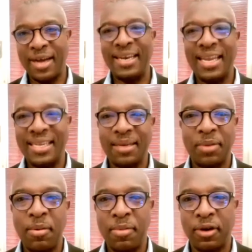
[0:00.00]
analysts are
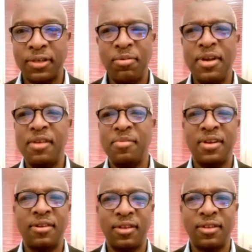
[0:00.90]
coming back to say, wait a
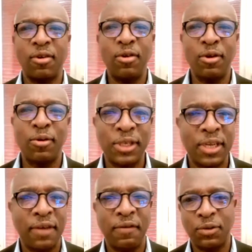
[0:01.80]
minute, it's only going to
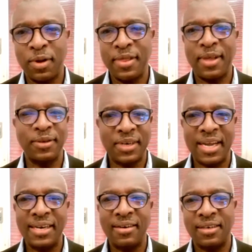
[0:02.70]
give us
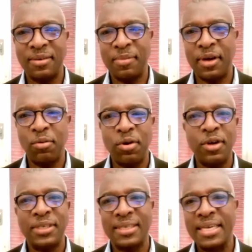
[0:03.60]
1,900
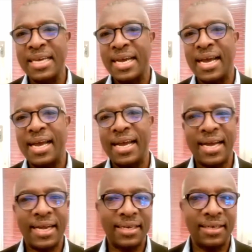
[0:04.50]
megawatts,
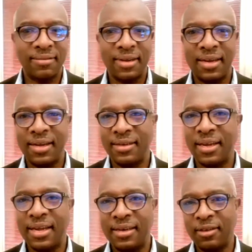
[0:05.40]
and and
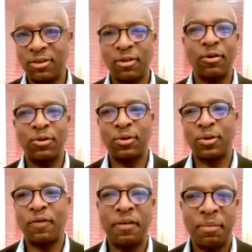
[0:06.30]
and it's not going to
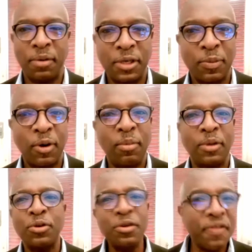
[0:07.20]
solve everybody's problems.
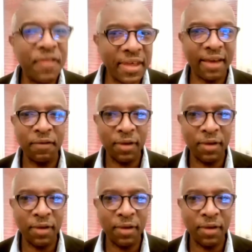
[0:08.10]
What do you think? Have you